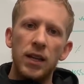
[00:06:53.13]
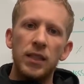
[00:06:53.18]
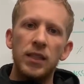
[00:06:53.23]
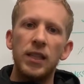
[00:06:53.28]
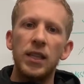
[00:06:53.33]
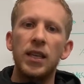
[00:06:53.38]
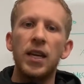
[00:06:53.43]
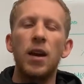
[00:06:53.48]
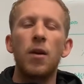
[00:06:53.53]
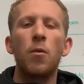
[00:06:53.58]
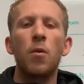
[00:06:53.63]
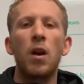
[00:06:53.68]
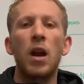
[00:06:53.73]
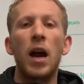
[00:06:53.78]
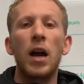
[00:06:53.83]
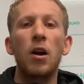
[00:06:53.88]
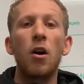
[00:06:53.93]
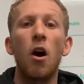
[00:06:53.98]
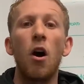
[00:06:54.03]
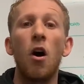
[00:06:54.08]
to get what
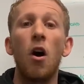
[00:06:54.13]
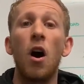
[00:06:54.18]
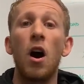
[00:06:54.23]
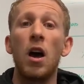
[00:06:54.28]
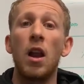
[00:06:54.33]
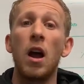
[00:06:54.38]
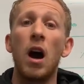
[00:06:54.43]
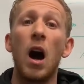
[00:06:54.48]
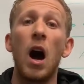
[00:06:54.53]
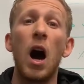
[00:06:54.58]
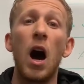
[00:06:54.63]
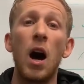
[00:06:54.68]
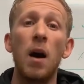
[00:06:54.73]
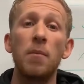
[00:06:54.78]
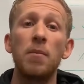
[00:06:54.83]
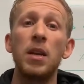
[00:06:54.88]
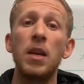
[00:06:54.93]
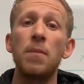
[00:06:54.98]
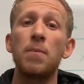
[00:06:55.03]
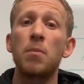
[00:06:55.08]
I call an
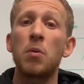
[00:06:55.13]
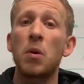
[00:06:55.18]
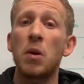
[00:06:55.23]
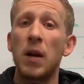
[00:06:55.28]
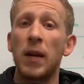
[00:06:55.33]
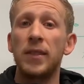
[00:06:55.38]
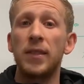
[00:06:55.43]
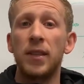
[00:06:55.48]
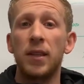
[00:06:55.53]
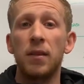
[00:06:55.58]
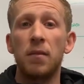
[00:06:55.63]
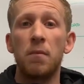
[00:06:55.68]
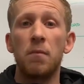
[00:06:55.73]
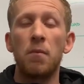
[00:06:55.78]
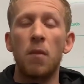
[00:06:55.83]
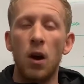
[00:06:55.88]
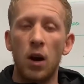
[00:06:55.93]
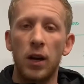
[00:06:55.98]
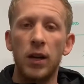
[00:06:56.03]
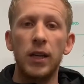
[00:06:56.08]
omnipresent
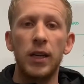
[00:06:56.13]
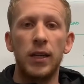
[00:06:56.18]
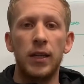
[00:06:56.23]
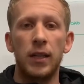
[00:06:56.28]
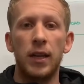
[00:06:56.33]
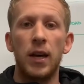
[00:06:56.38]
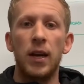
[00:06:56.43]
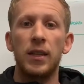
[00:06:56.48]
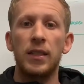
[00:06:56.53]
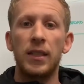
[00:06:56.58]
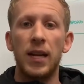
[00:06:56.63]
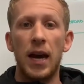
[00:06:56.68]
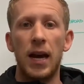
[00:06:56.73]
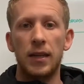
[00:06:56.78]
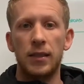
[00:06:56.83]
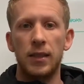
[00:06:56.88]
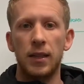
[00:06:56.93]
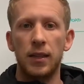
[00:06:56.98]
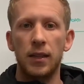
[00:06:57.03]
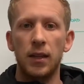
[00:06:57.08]
marketing
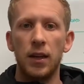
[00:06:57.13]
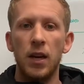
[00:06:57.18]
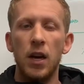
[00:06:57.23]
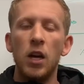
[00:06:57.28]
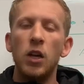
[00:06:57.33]
tactic.